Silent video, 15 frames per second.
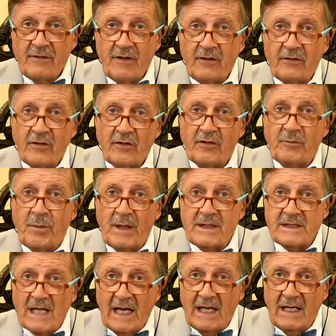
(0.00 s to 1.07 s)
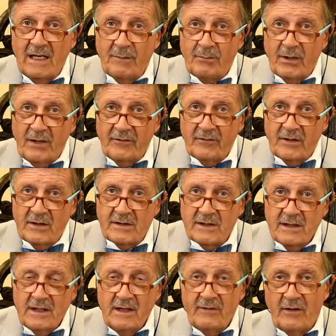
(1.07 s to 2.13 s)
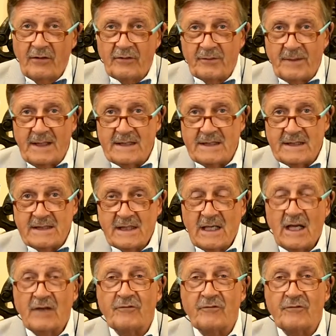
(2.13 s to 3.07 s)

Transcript: this spectacular bracelet is estimated